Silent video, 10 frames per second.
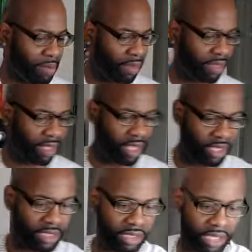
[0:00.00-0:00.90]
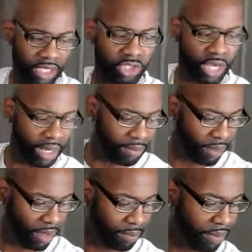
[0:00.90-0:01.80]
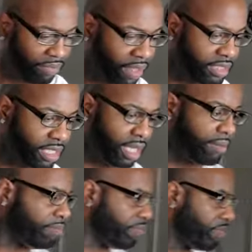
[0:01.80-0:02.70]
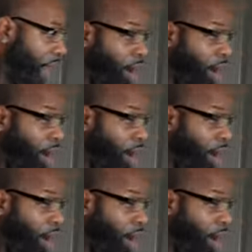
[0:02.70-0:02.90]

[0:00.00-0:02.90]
brother to get into things, you got to learn to put things up. I